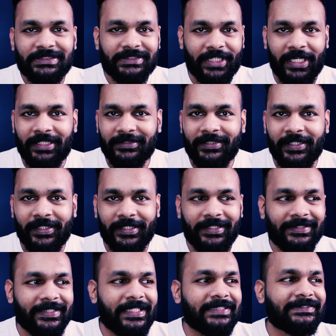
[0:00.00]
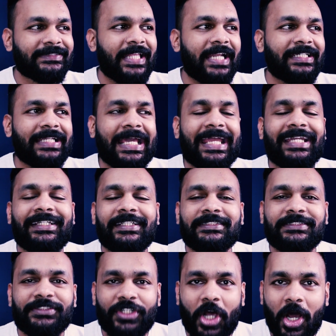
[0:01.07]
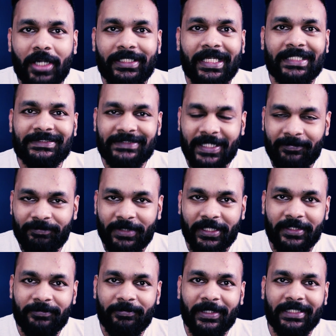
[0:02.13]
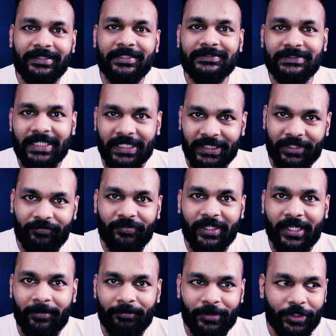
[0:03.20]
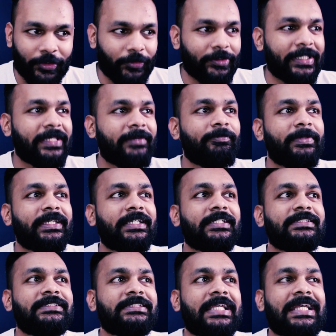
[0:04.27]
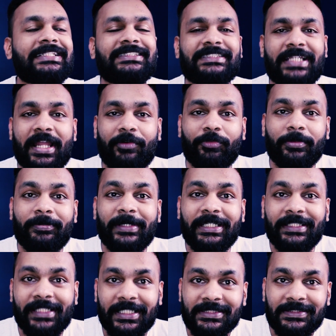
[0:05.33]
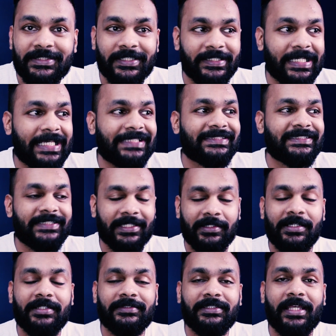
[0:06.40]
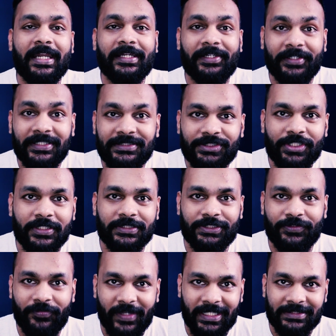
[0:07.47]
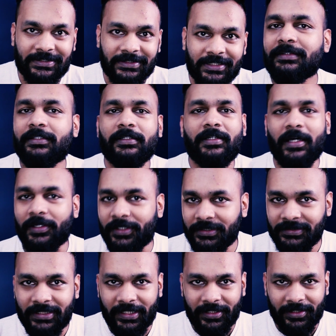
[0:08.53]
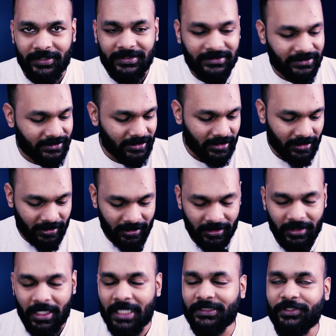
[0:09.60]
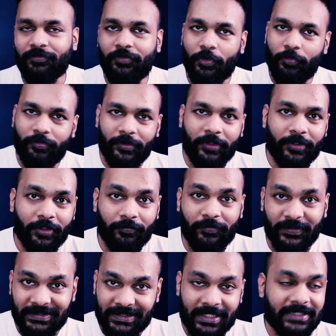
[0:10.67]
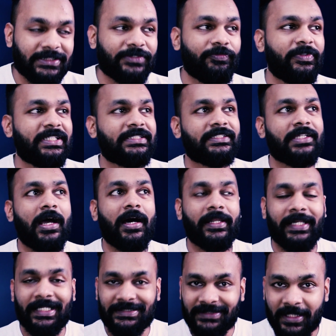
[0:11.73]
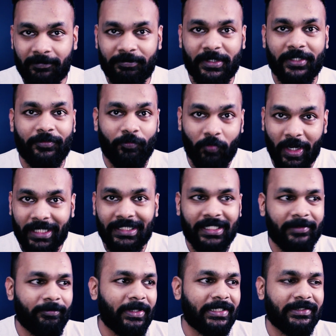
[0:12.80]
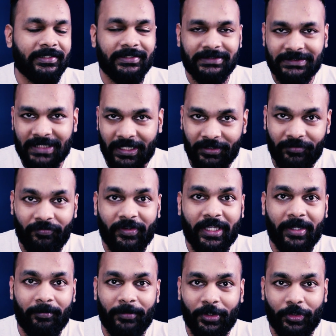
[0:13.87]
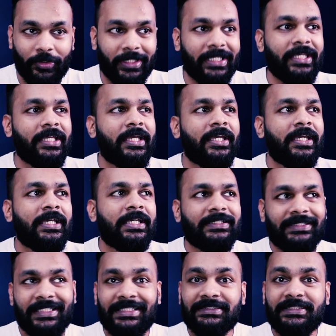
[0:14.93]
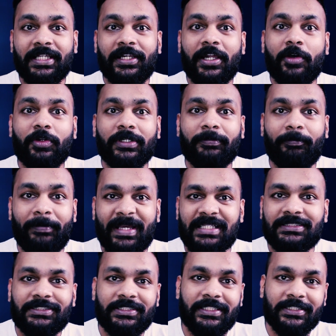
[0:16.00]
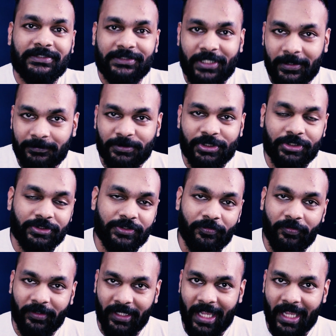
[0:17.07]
with string theory is that it is not accepted by the scientific community because it's never been tested. It's still in that research phase. The current theories at the forefront of physics, which are accepted widely by the scientific community, these are our best descriptions of